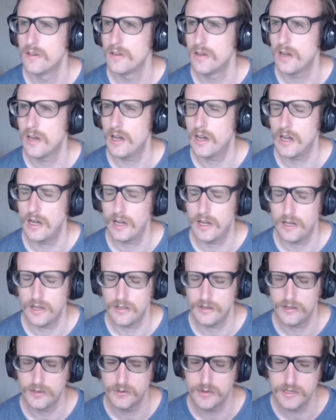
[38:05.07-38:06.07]

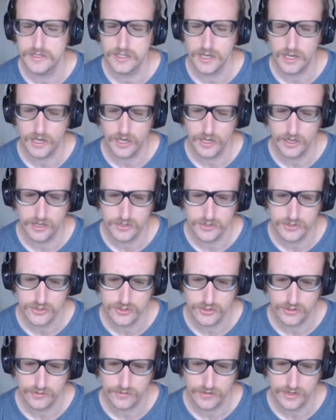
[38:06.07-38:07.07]
there is a
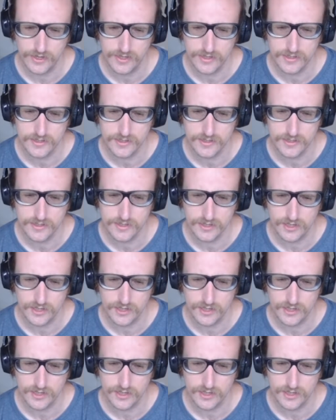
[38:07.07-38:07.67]
service